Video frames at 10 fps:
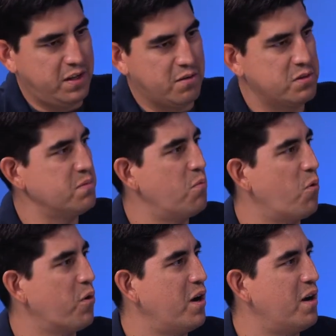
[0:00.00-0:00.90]
some
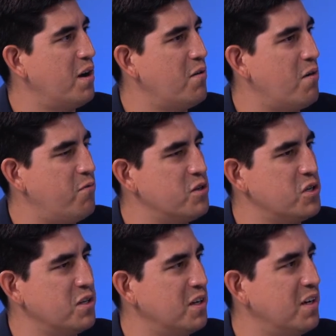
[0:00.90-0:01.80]
more
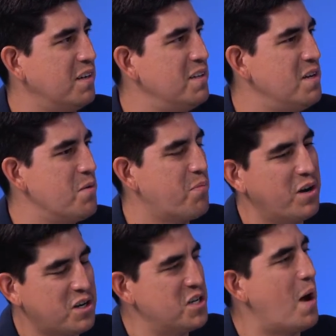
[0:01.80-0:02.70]
efficient
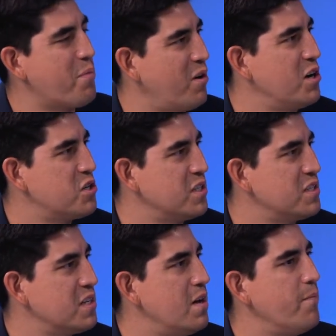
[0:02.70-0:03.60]
production
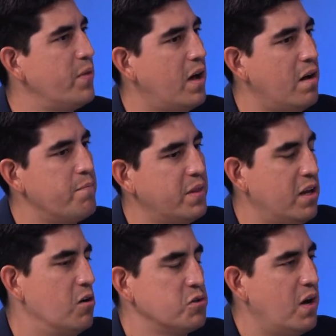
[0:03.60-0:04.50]
operations, but then
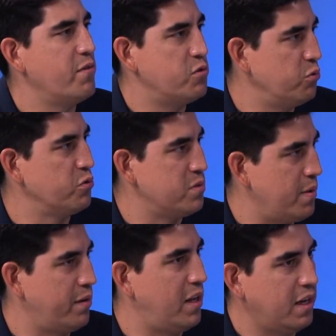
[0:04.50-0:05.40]
also have the tools to be
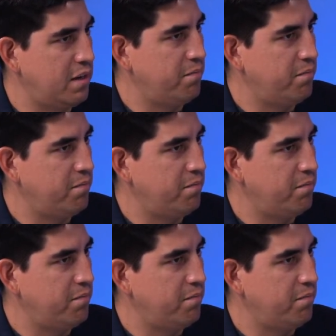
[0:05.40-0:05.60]
able to,